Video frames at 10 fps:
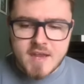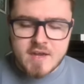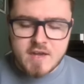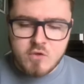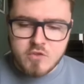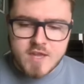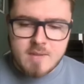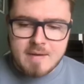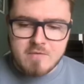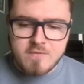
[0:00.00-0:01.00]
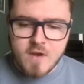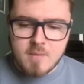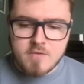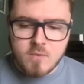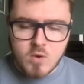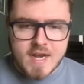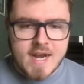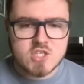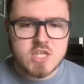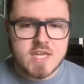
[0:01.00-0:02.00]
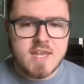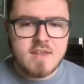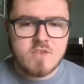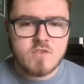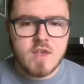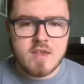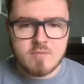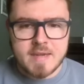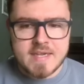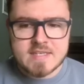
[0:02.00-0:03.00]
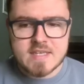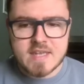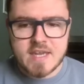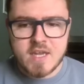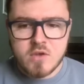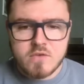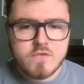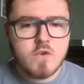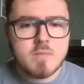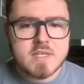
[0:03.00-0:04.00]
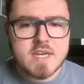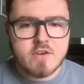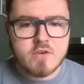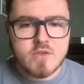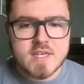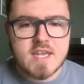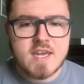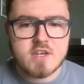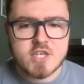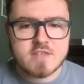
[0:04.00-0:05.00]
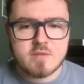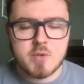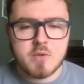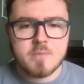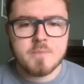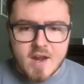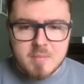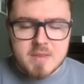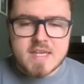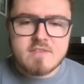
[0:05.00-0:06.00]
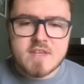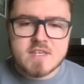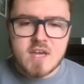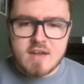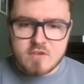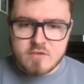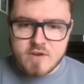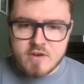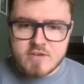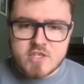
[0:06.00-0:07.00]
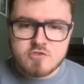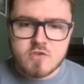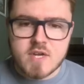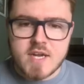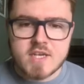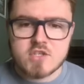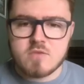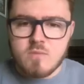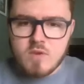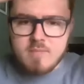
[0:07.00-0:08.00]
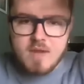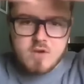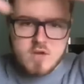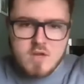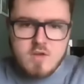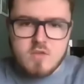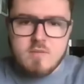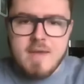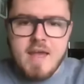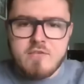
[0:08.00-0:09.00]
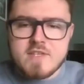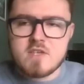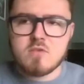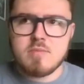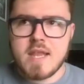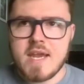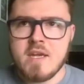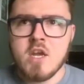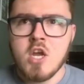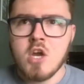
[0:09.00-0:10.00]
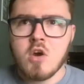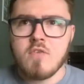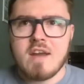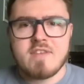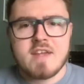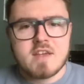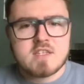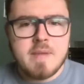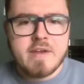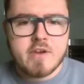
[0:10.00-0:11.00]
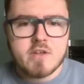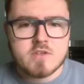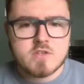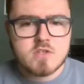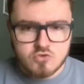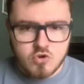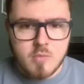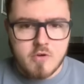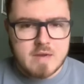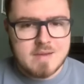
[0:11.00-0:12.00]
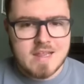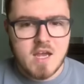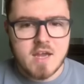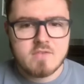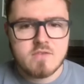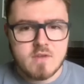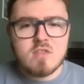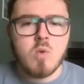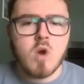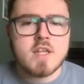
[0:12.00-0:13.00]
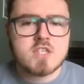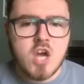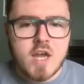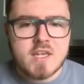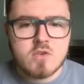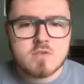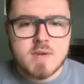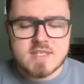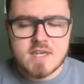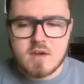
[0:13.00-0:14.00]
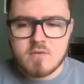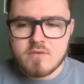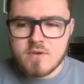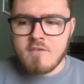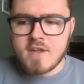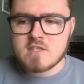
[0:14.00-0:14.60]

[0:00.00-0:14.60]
And if you think about fiber for what it actually is, it is basically food material that is indigestible. And I believe this to have a very strong connection with me on a on the metaphysical plane of having experienced trauma in my life. In the words that I use myself, I've